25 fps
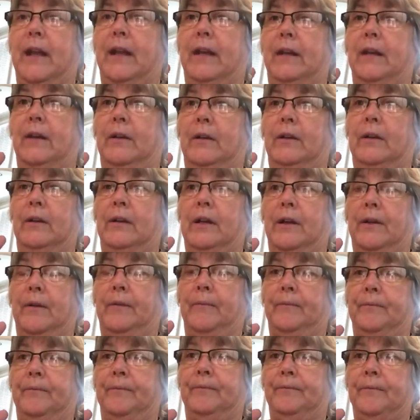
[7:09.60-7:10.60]
I didn't,
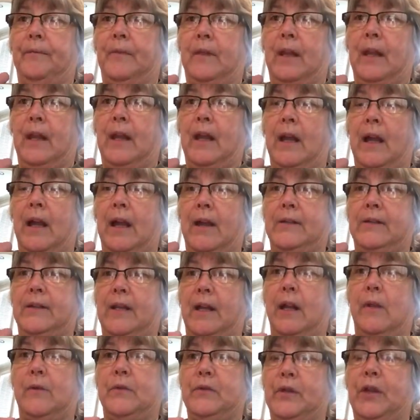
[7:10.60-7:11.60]
um, I
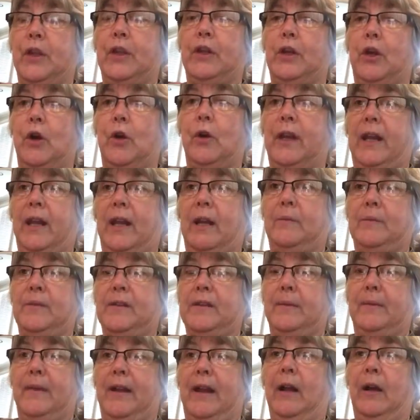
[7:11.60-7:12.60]
said I was going to go get him
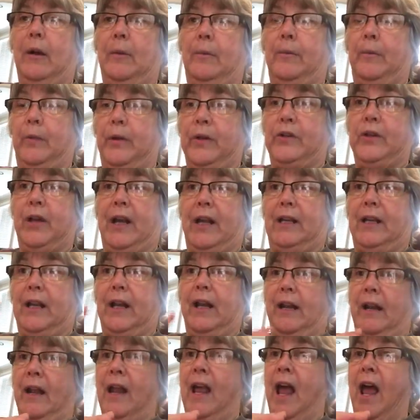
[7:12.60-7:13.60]
some help, which I
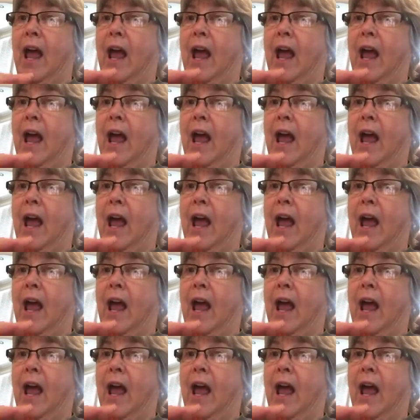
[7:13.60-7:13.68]
did.